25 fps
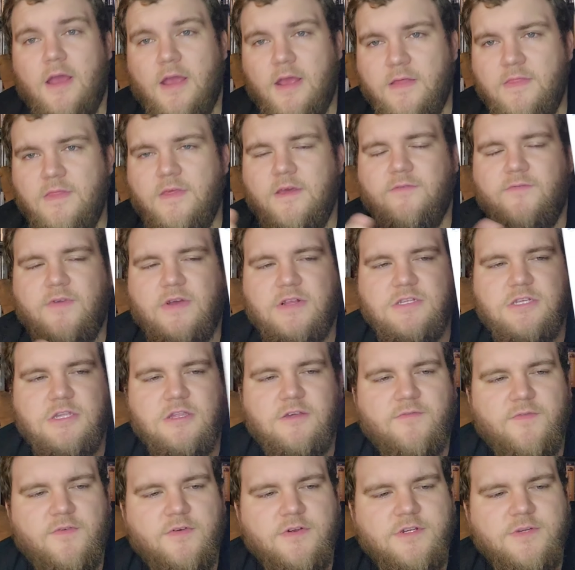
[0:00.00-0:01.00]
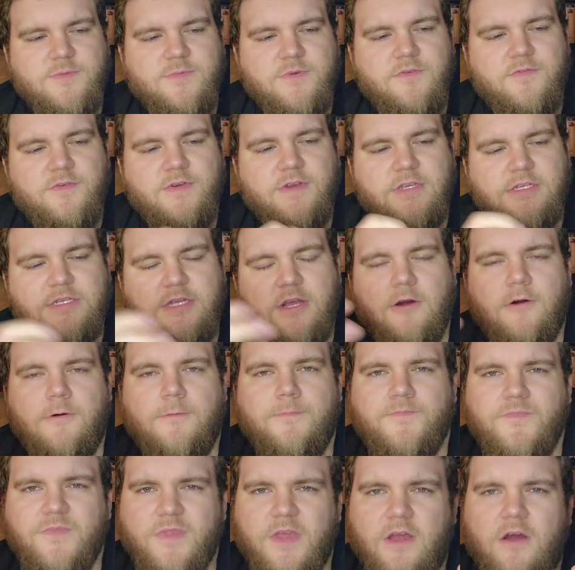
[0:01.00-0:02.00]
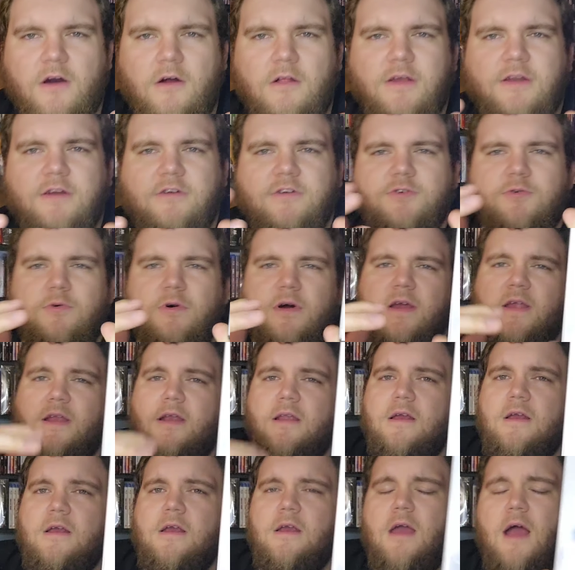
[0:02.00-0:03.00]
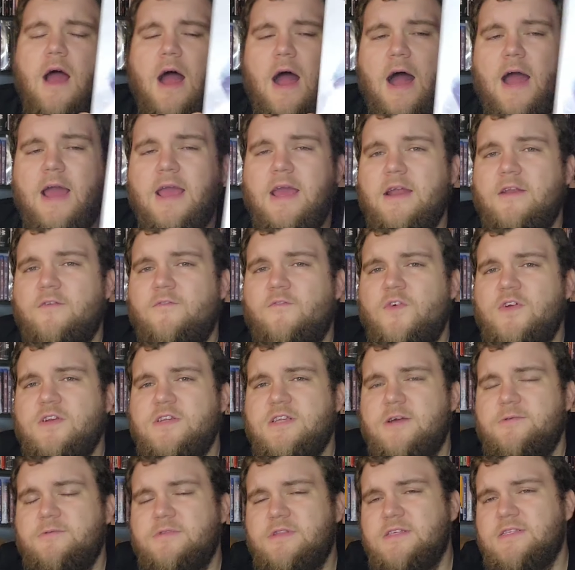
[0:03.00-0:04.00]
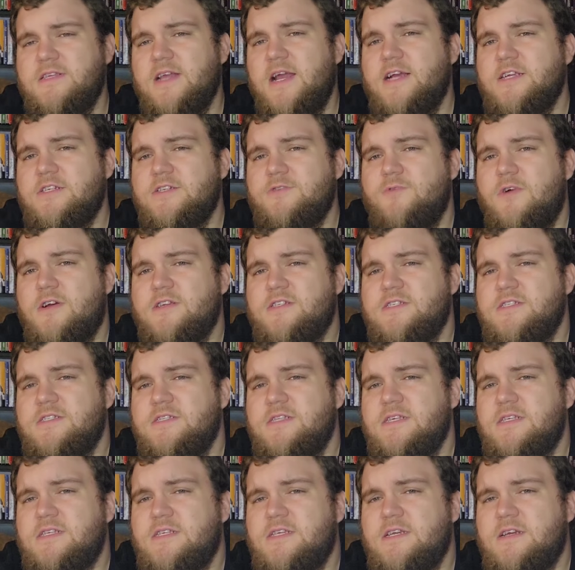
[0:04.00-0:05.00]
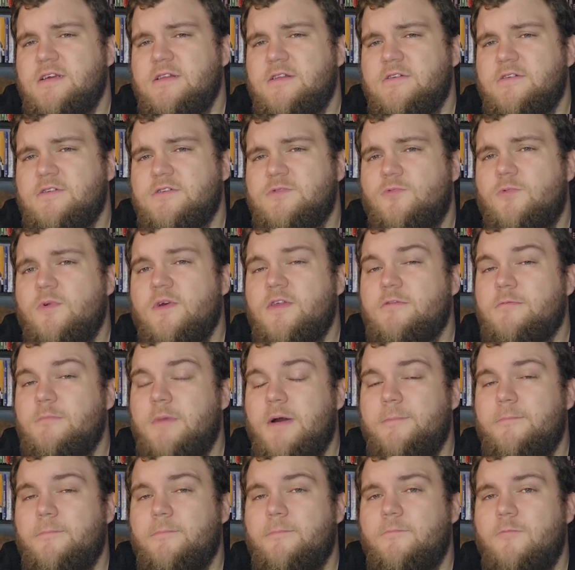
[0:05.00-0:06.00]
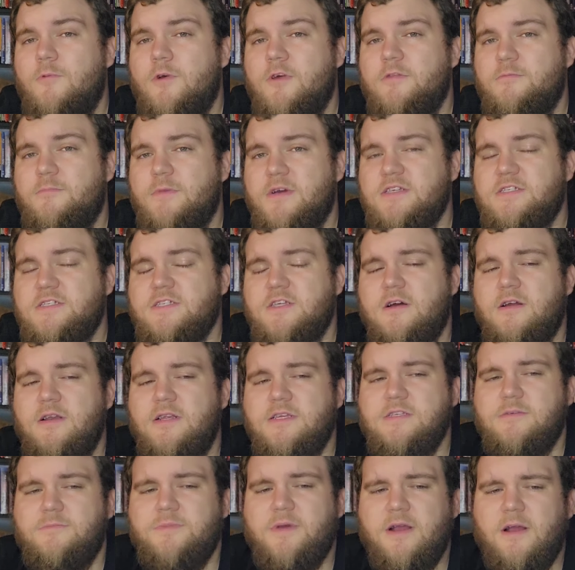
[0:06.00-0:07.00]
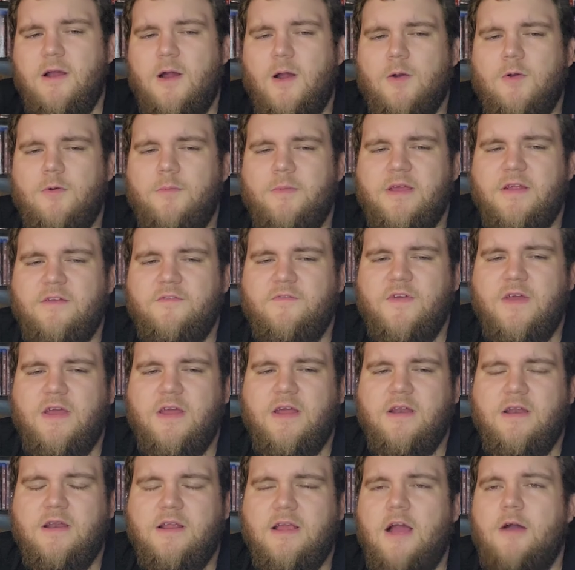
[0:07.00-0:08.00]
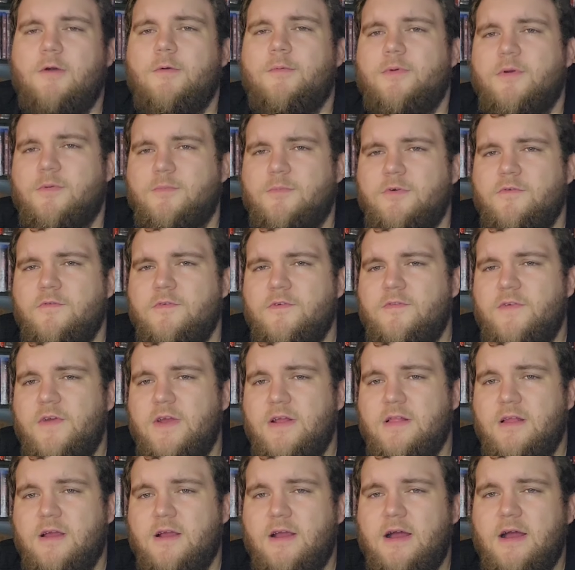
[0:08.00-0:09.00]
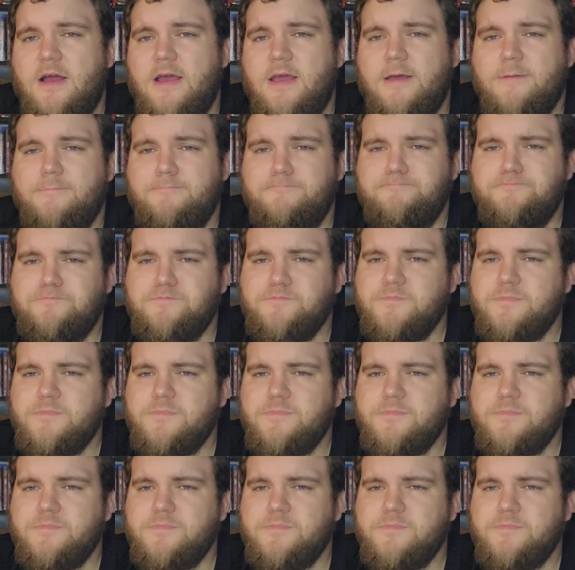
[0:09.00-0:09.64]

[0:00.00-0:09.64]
in the events of the first movie. So they all intertwine. I had a fun time with this. I actually watched this in the theaters with my with my son. He's a big Aquaman fan and comic book movie fan like I am.